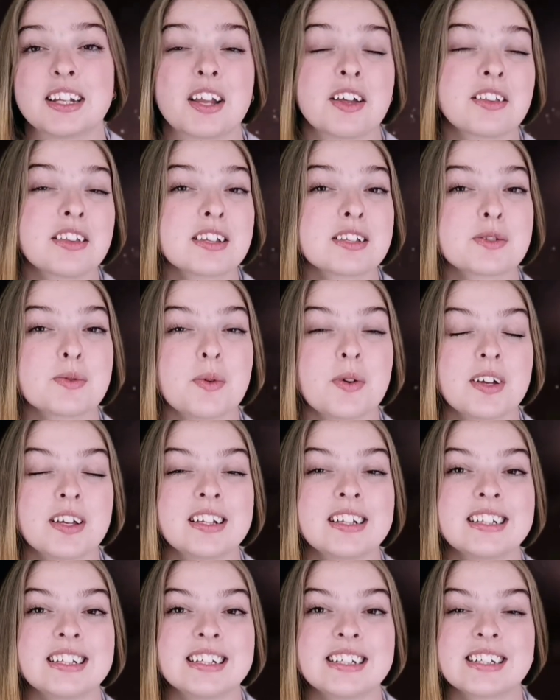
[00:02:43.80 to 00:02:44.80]
Now this
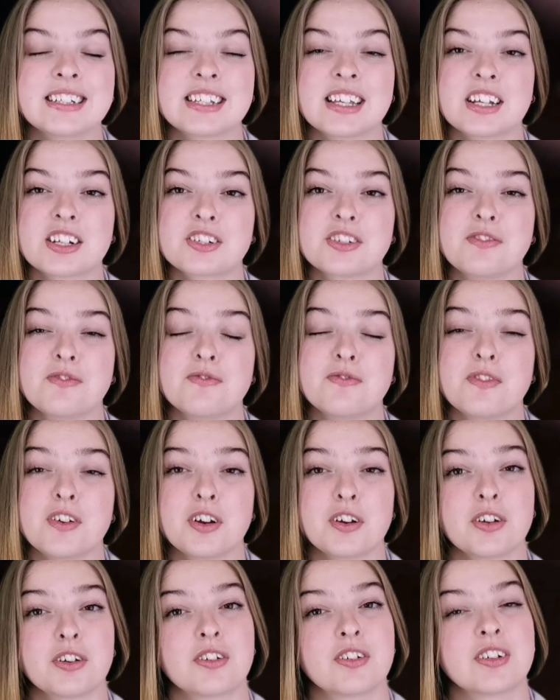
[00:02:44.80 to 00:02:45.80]
oil is actually
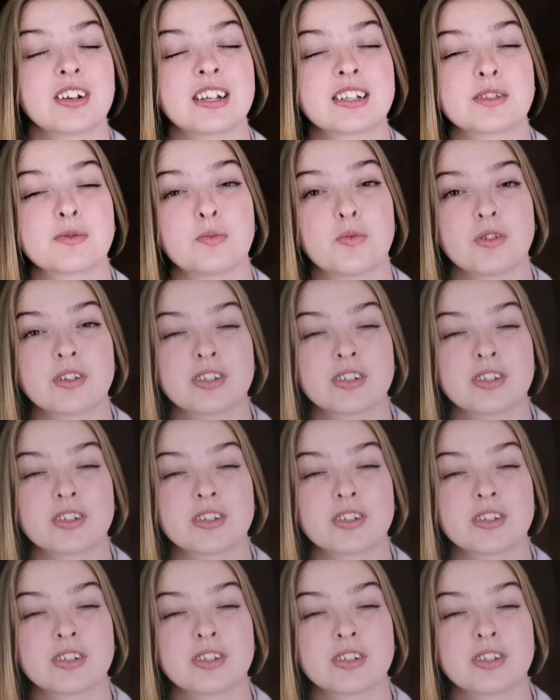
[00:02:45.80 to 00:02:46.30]
very good as a